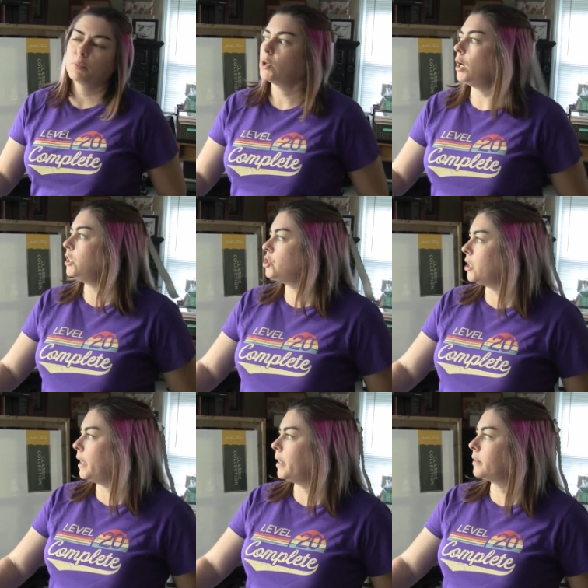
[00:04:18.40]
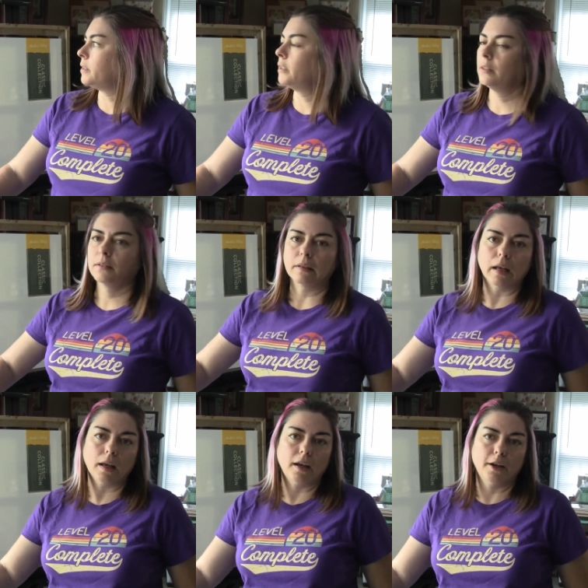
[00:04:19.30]
project,
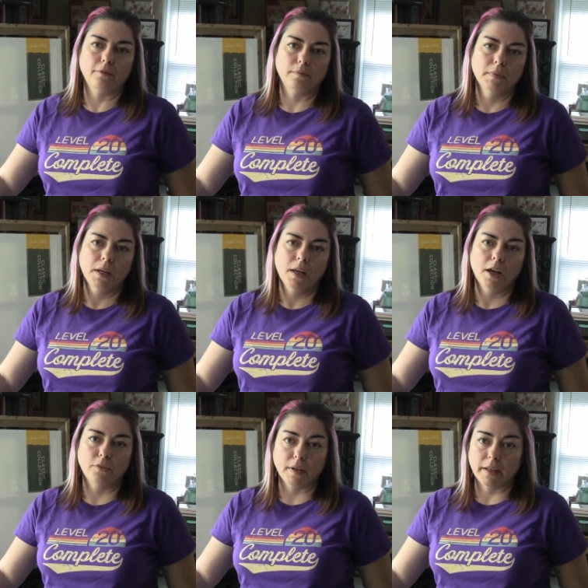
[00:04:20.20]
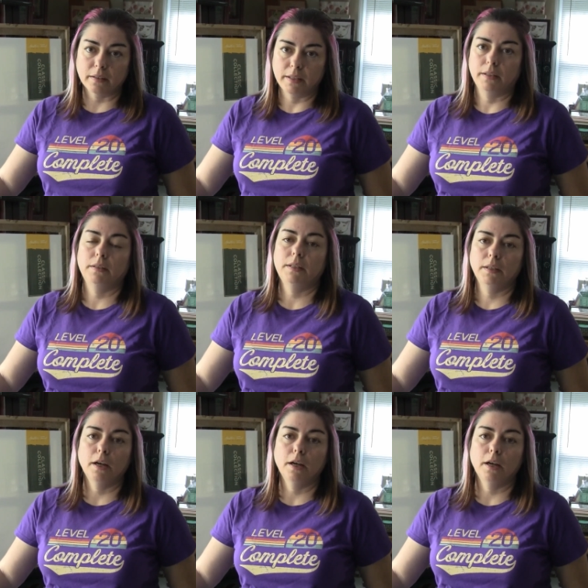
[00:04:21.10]
a violin did